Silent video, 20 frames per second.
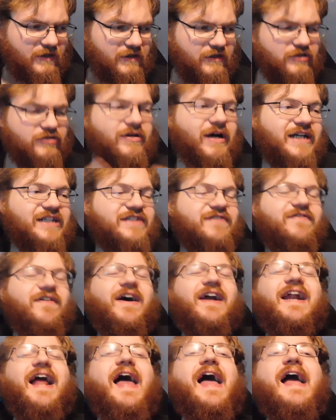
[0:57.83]
Tries to
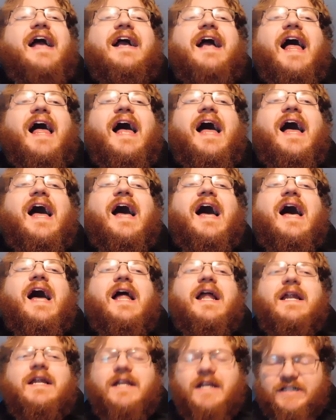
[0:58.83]
find Aang,
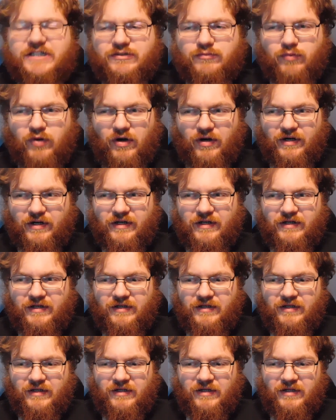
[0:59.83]
doesn't work.
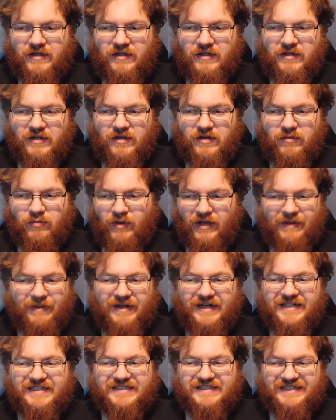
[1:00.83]
What, you
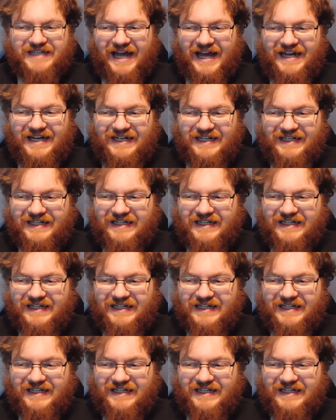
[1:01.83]
mean he's dead?